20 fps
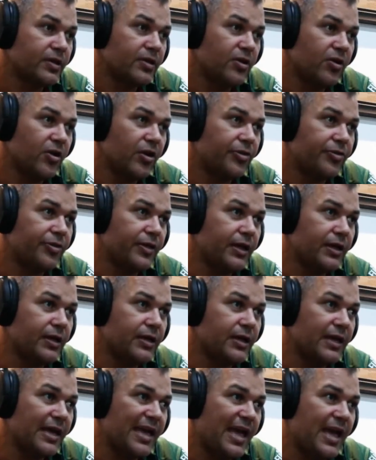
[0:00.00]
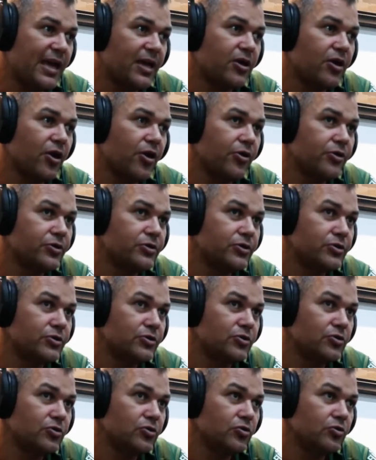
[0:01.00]
I think head
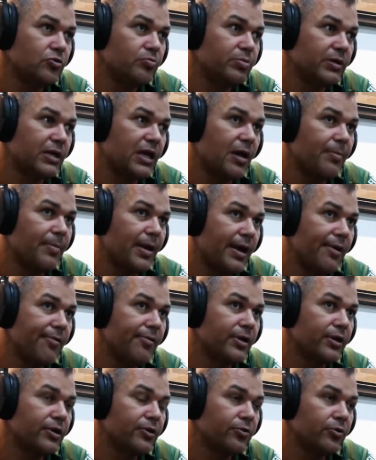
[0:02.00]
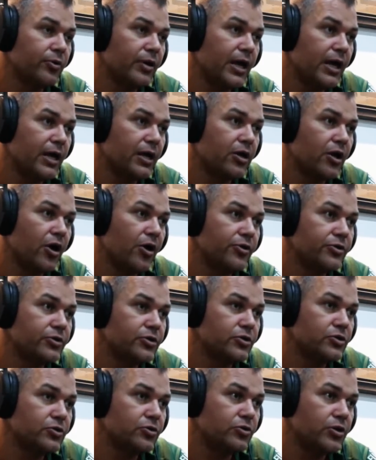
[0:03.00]
coaches who become arrogant, or head
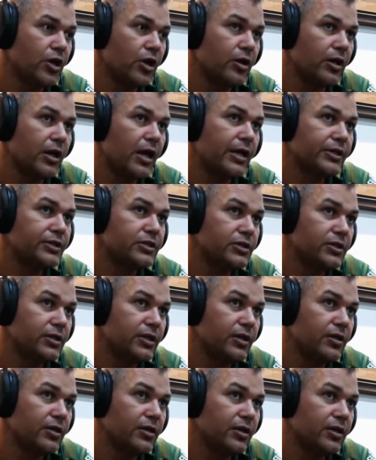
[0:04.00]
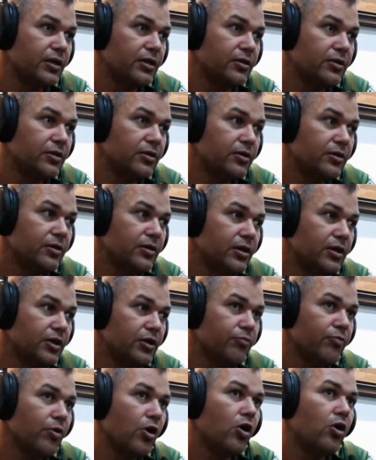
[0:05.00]
coaches who don't last in
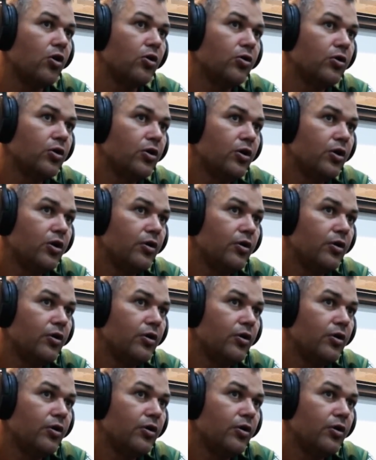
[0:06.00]
the role